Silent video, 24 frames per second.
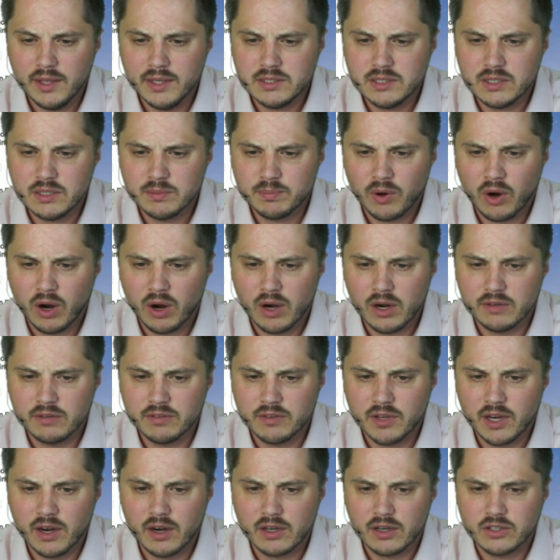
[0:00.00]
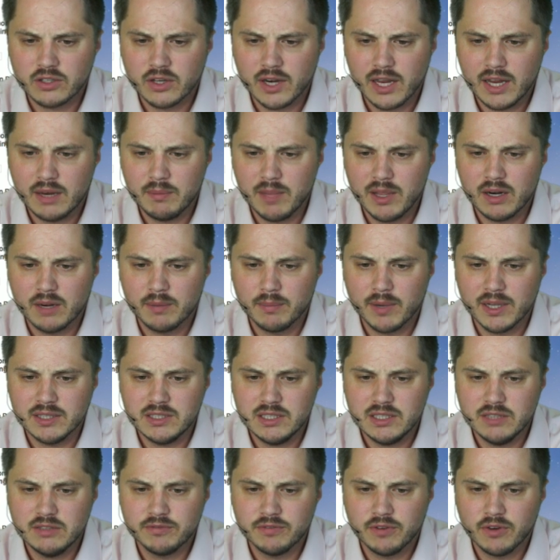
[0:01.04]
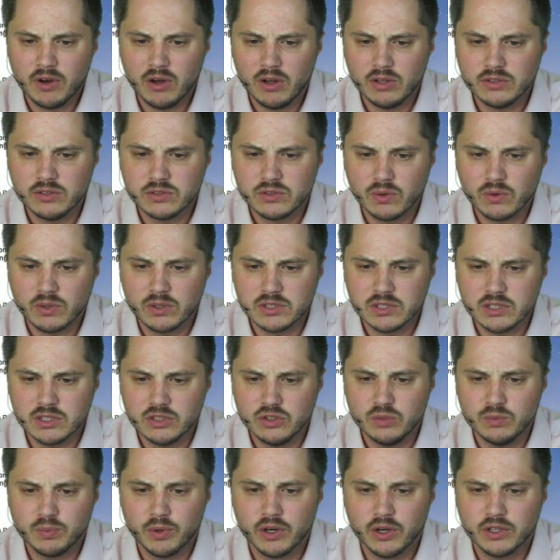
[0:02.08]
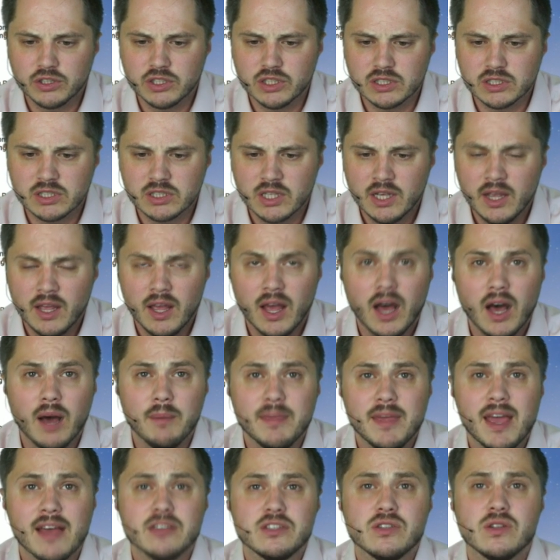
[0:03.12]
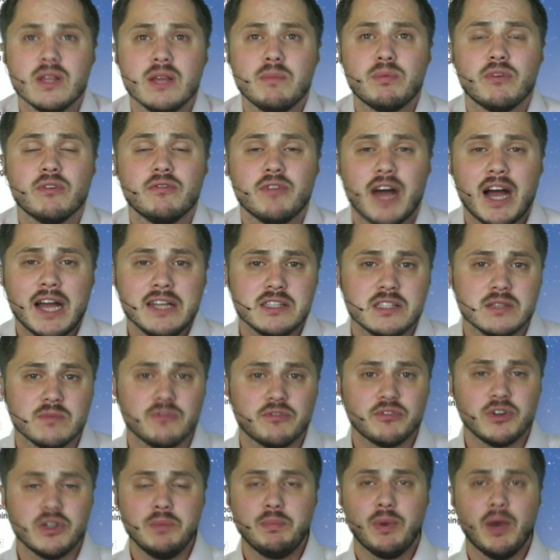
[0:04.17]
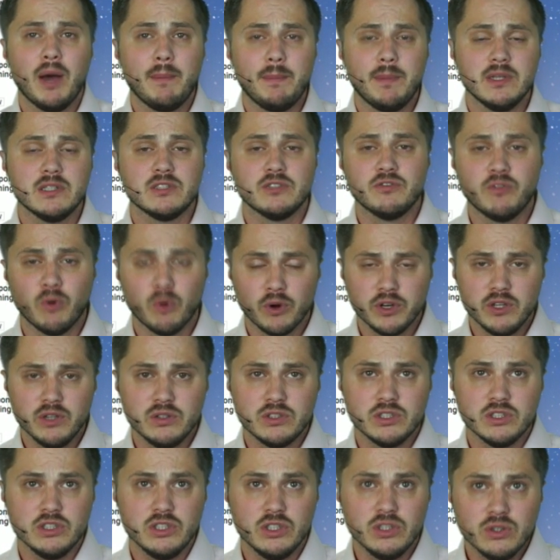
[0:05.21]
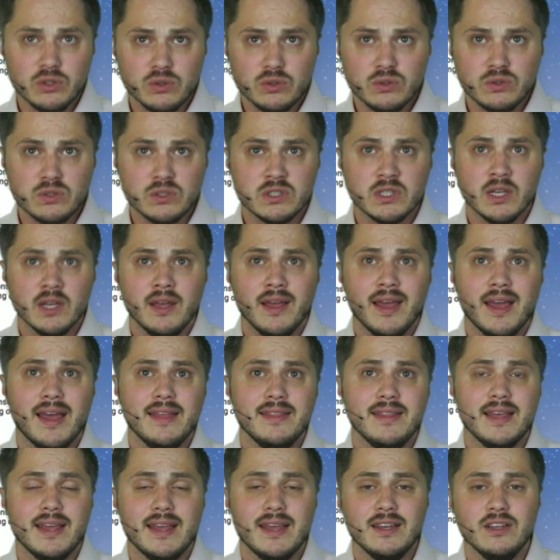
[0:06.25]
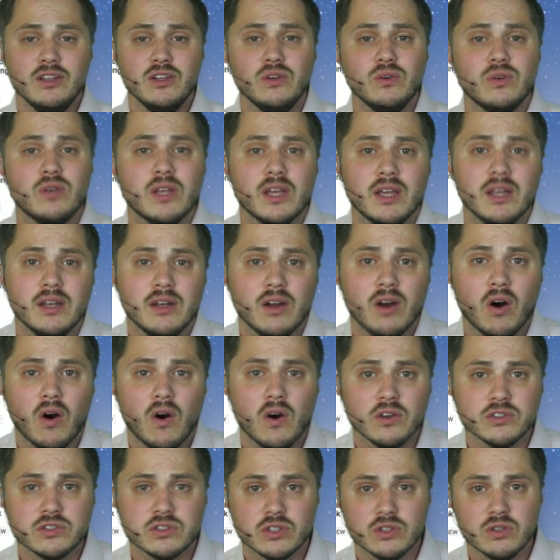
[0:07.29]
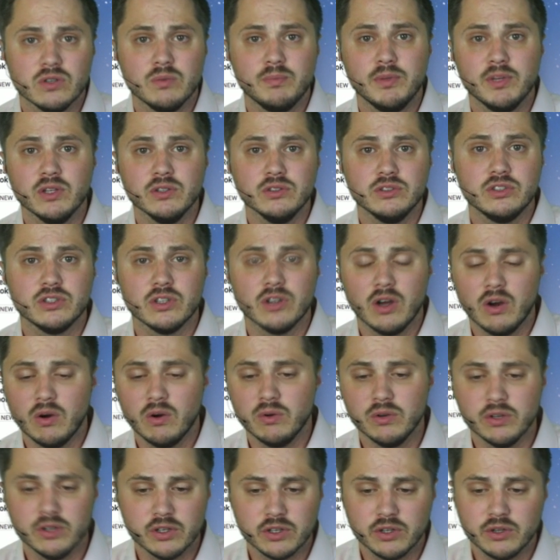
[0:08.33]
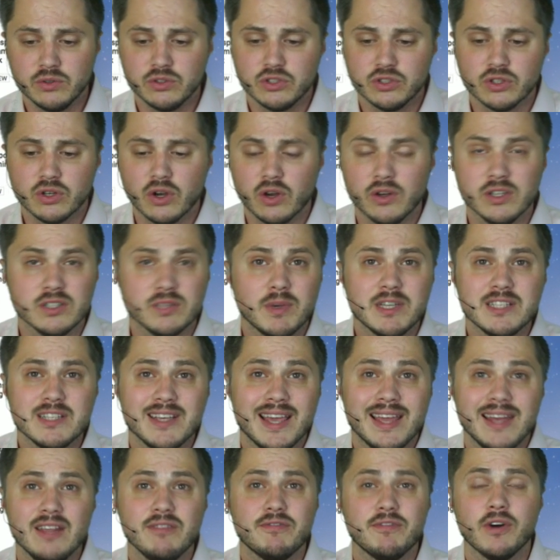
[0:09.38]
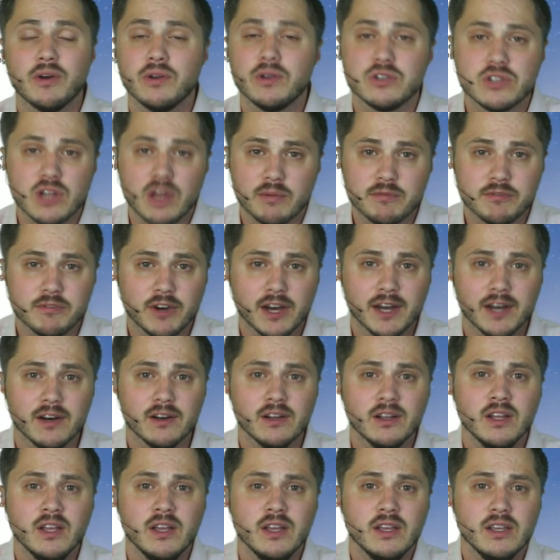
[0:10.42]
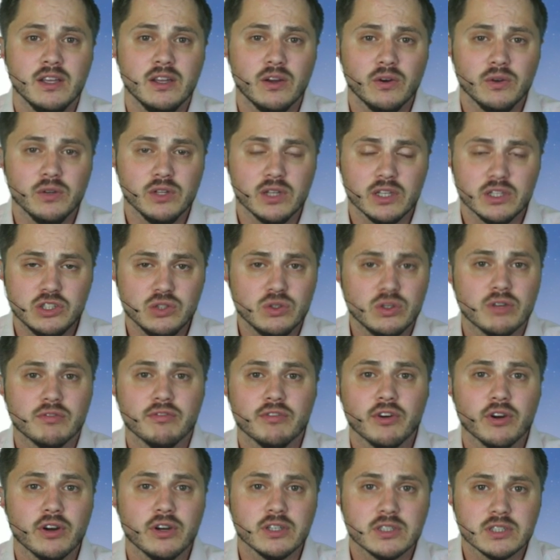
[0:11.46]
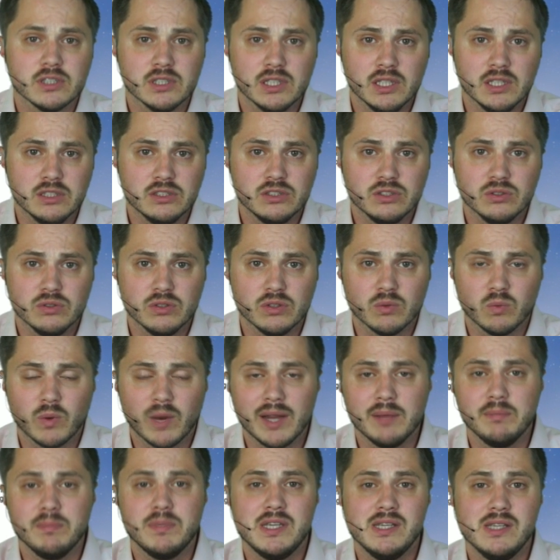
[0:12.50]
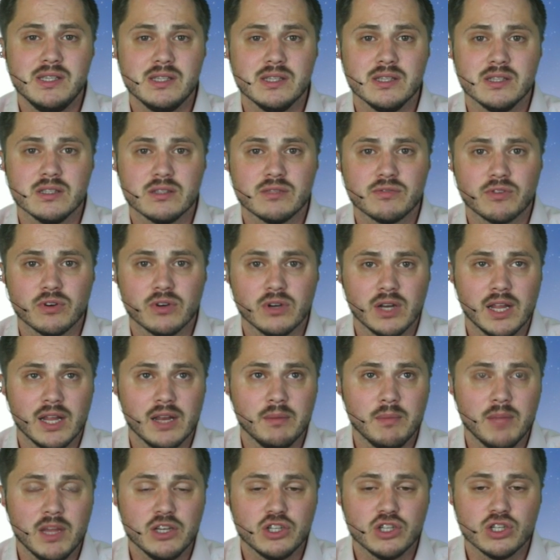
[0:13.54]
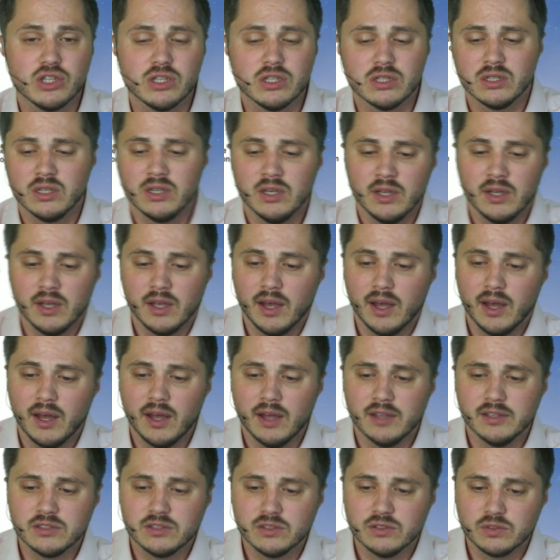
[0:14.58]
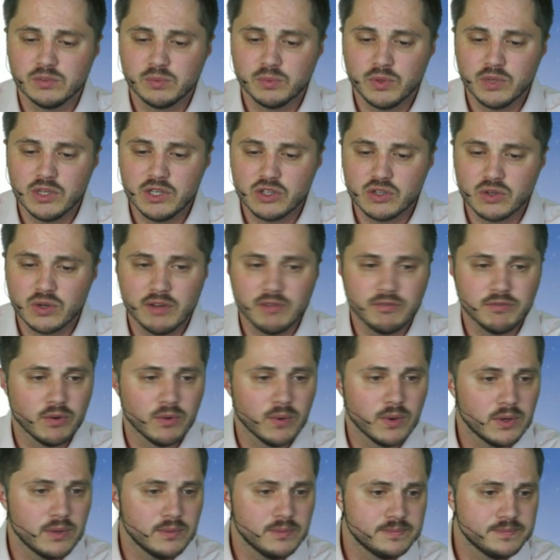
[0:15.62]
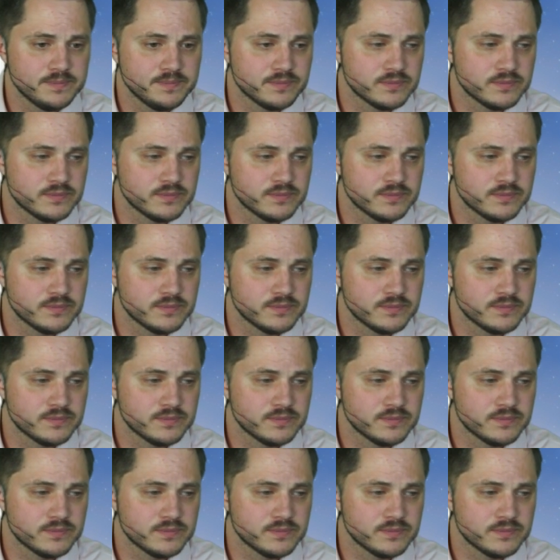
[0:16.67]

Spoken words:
Is it part of Character Animator by default, or is it a new purchase? Yeah, so they provide some free puppets for you to use, and then you can also build your own or use your own. It's basically any Photoshop file, you know, that you convert into the right pieces for an animation. So it's pretty straightforward.